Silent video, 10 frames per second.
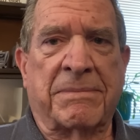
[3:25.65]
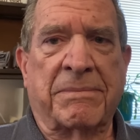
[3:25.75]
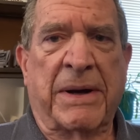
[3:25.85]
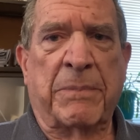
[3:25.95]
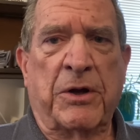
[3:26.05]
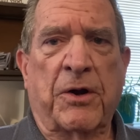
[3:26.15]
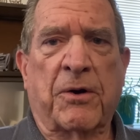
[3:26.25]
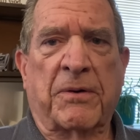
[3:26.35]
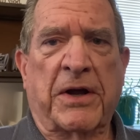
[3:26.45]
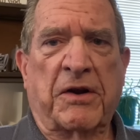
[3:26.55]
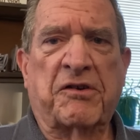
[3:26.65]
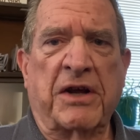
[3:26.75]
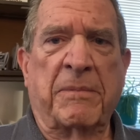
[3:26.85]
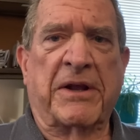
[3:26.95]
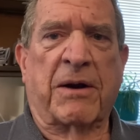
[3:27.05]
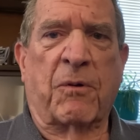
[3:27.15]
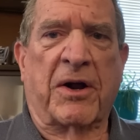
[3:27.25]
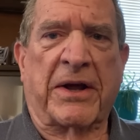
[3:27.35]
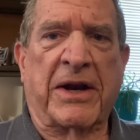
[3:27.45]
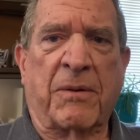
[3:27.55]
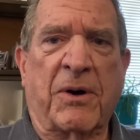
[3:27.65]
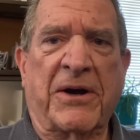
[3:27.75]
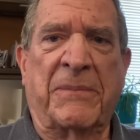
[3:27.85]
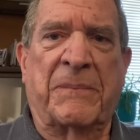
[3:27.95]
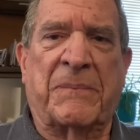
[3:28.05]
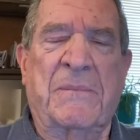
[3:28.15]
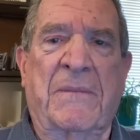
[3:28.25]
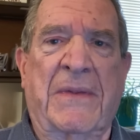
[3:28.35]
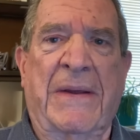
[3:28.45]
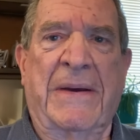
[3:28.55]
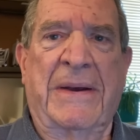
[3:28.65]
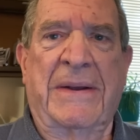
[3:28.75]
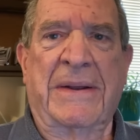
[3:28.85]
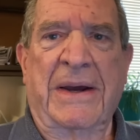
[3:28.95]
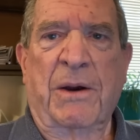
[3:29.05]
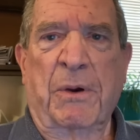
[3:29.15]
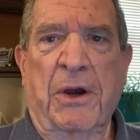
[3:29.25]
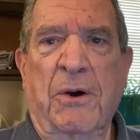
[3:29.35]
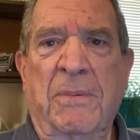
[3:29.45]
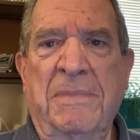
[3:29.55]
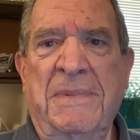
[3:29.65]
Maybe you don't need to see me that well anyway. There we go.